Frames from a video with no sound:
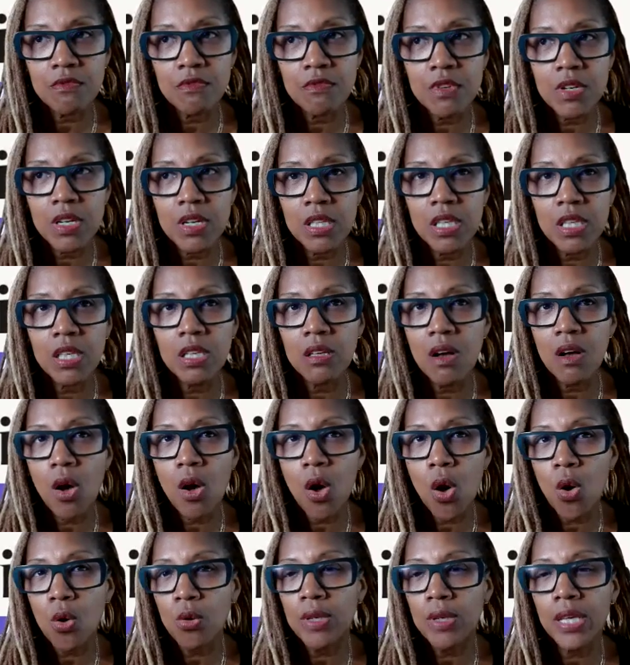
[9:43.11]
really
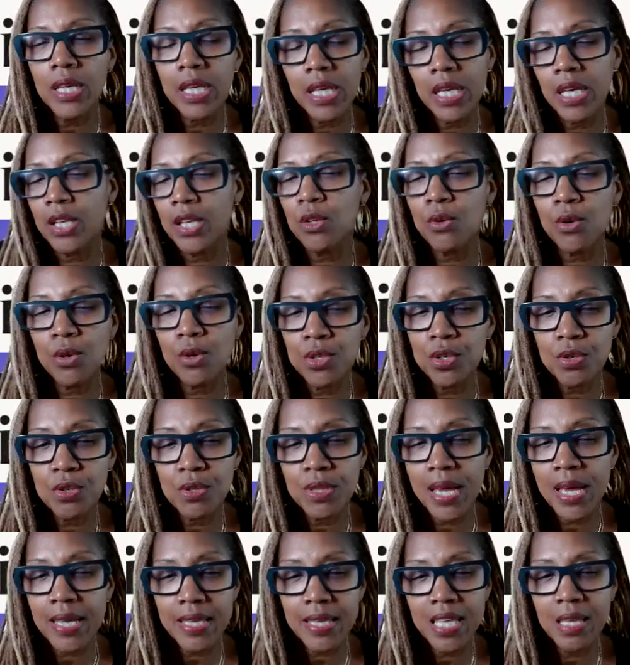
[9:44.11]
honing in on
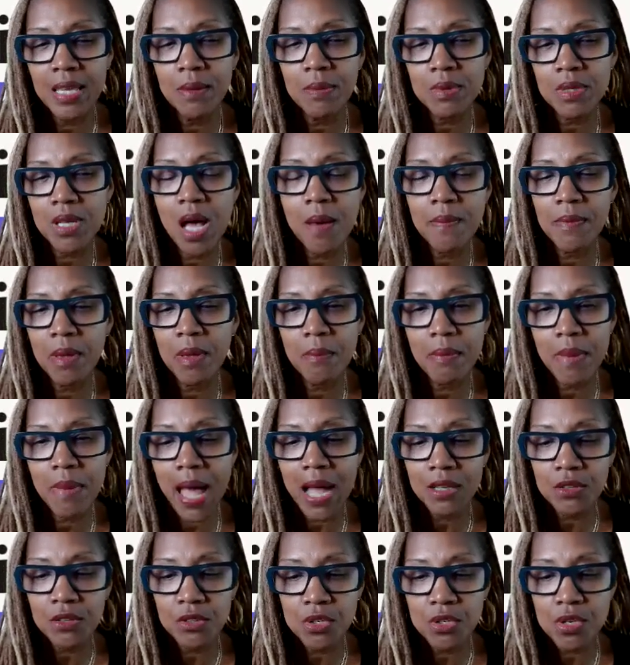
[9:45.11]
you that keeps coming
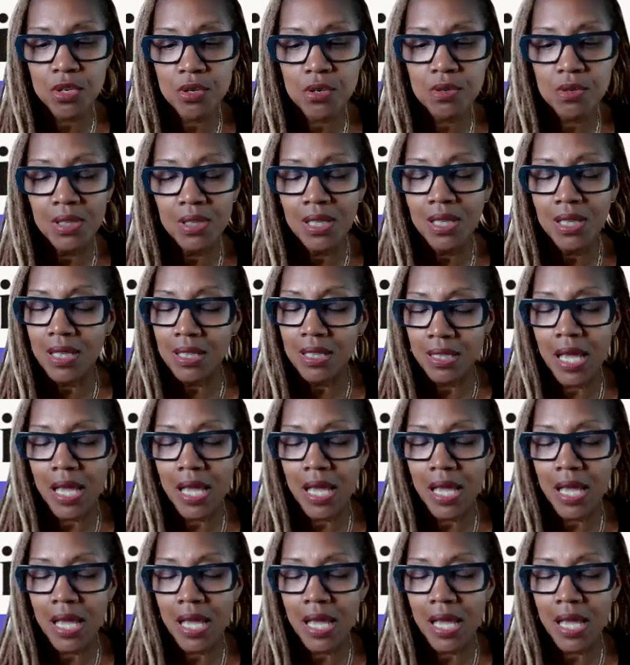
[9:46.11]
back to you,